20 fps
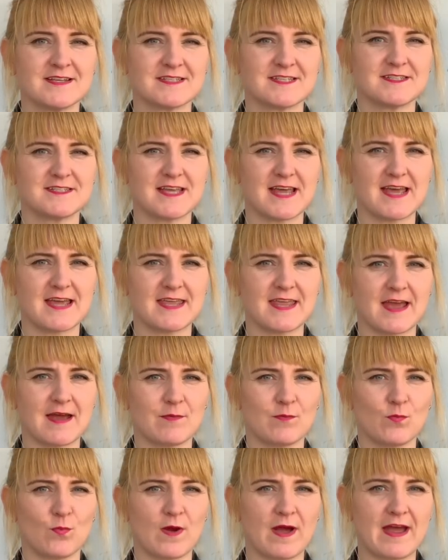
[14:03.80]
Today
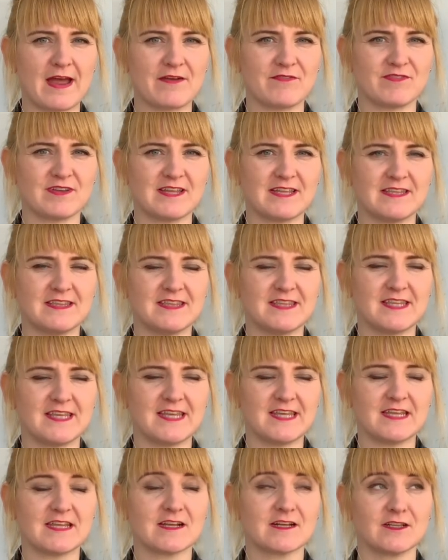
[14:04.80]
I'm wearing
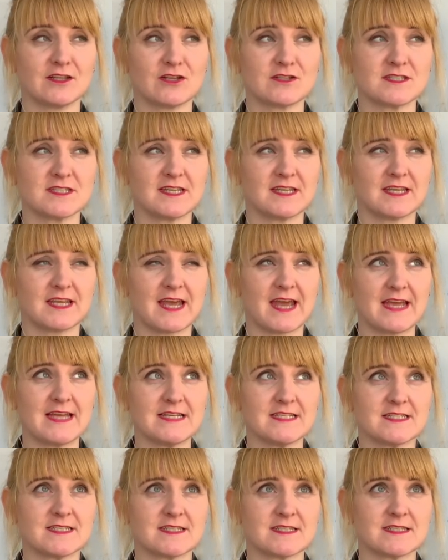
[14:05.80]
the closet
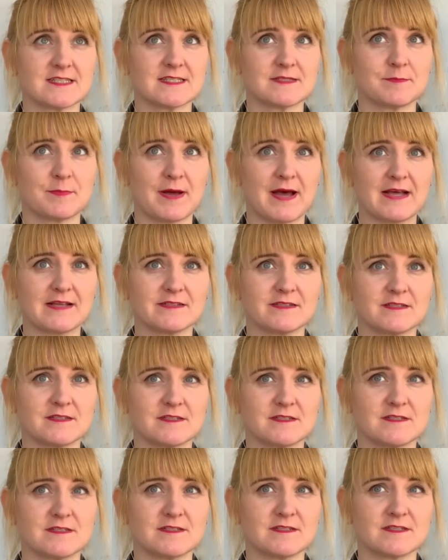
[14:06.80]
case
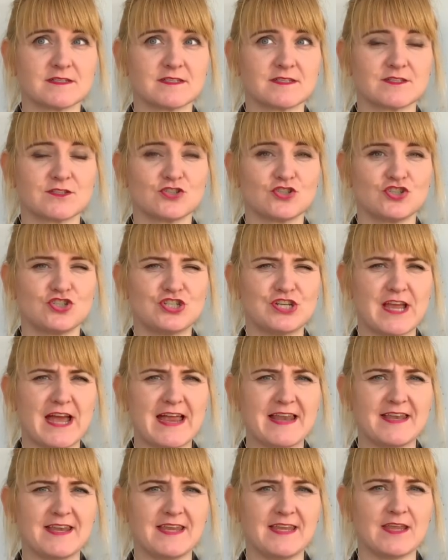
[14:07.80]
patterns
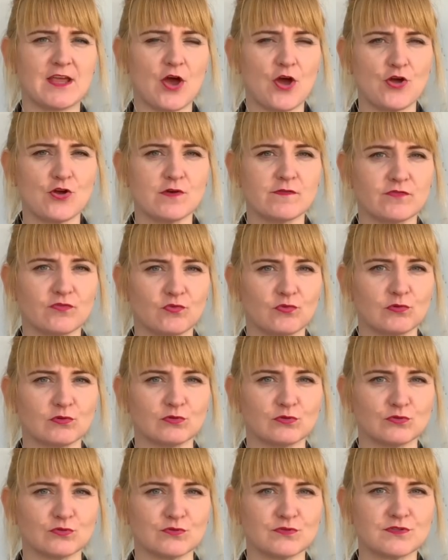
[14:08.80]
Jenny
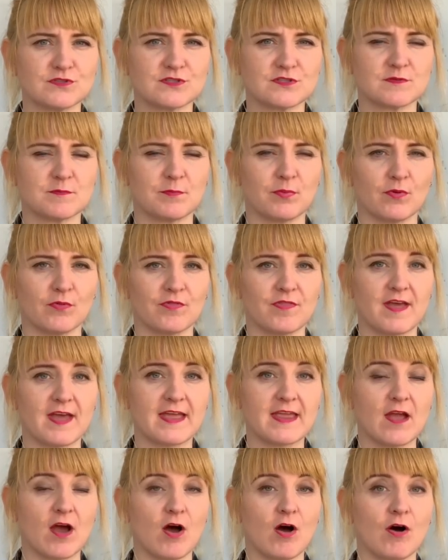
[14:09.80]
overalls, but
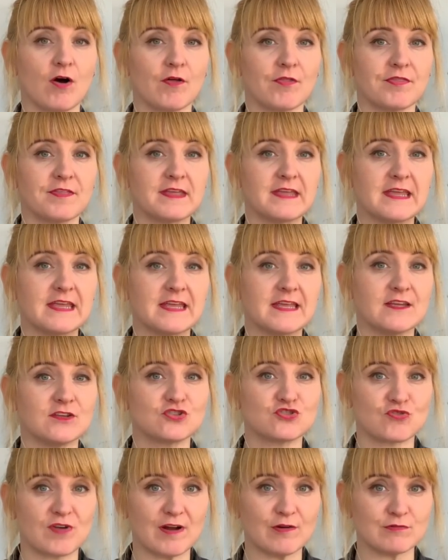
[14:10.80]
they are the
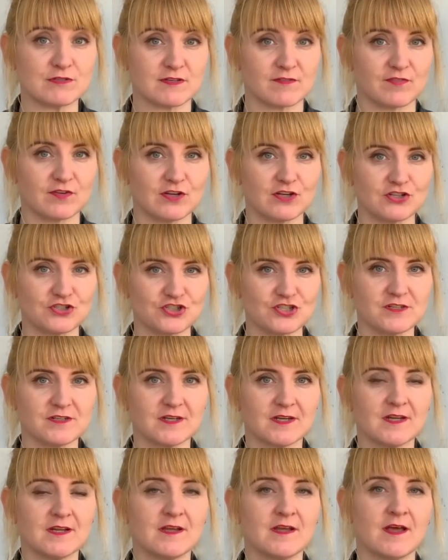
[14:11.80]
trouser version.
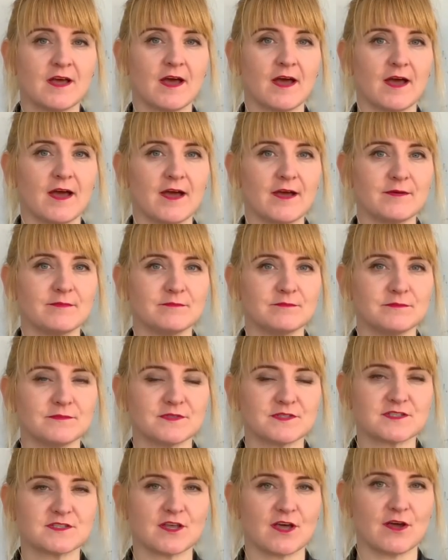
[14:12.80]

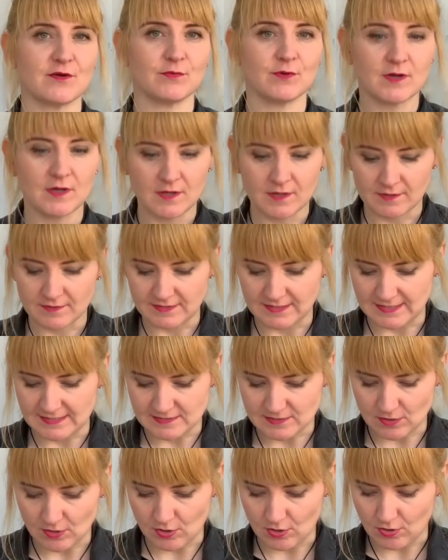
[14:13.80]
So
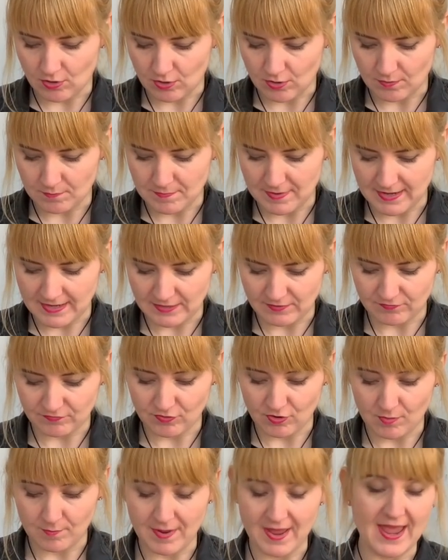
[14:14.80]
these are made
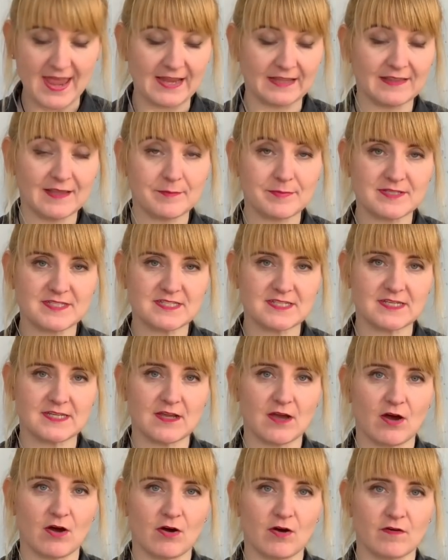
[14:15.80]
from a Liberty
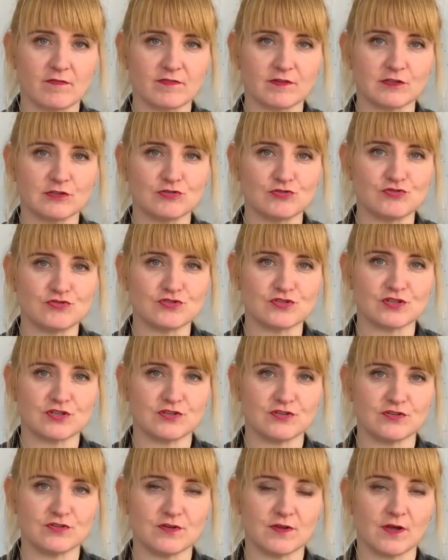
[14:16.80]
of
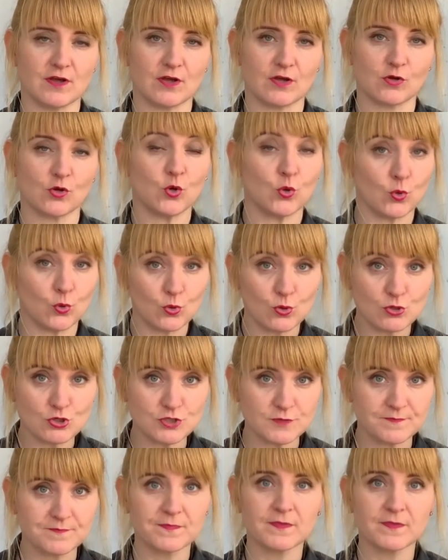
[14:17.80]
London cord.